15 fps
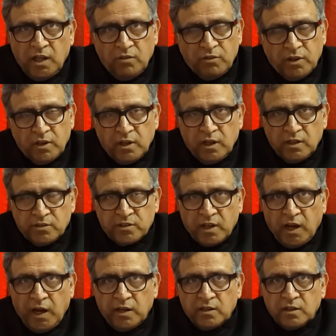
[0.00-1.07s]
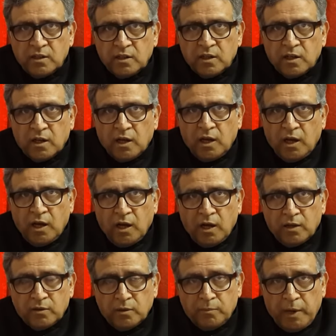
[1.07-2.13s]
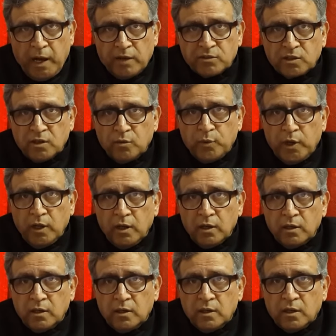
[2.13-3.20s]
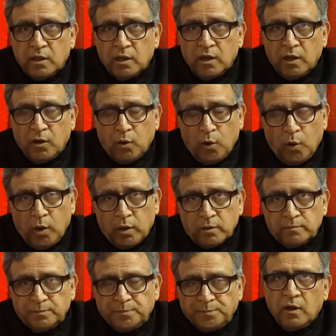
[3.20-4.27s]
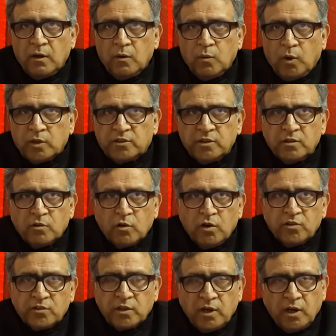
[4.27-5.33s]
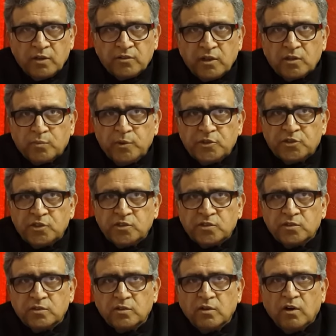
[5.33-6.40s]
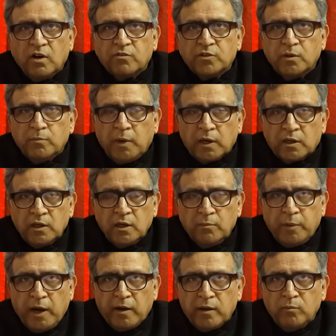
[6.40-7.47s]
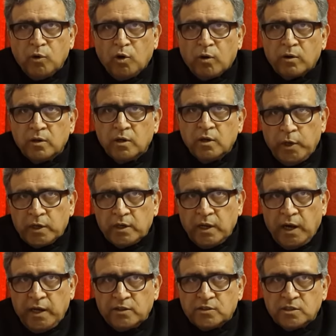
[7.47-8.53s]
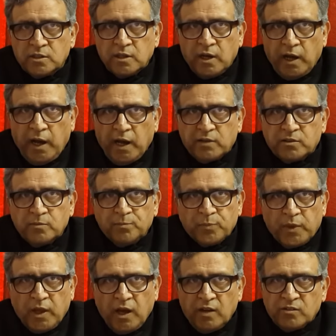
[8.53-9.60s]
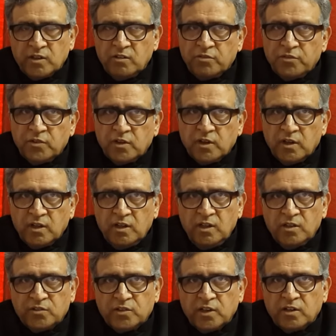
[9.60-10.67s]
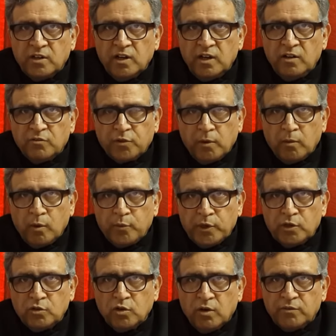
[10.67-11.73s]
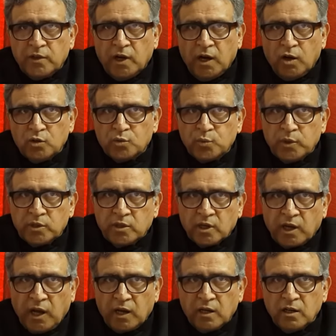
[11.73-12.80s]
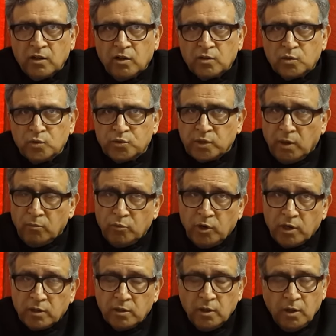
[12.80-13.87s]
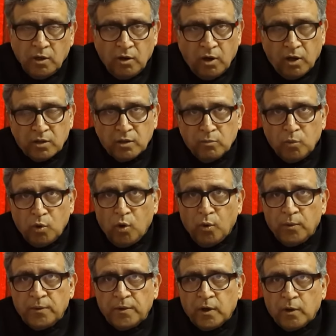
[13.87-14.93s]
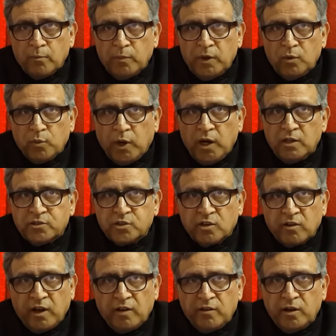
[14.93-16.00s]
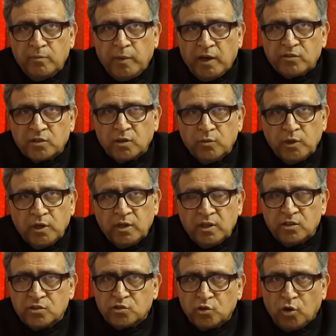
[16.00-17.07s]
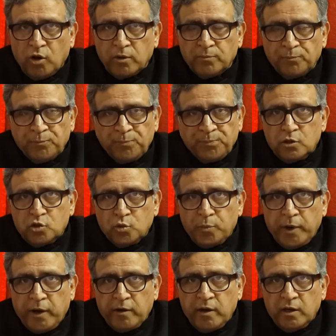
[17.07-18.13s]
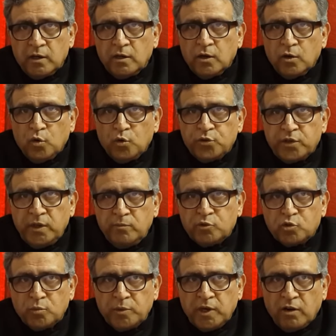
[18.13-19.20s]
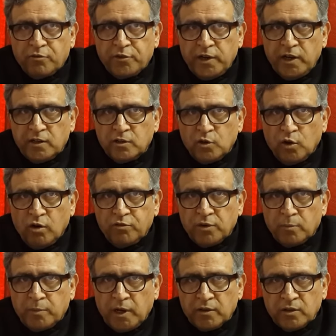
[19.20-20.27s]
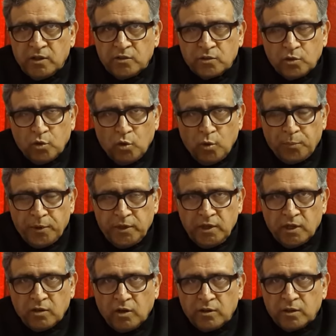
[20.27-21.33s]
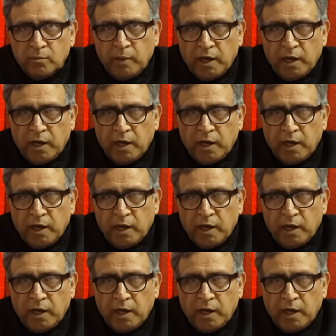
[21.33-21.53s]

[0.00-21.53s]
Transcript: even inside the Baskerville Hall. Watson grows suspicious of the butler Barrymore, who at night acts as if he is signalling from a window of the house with a candle or to someone on the moor. Meanwhile, Sir Henry Baskerville is drawn to Beryl, who seems to be afraid of her brother's opinion on the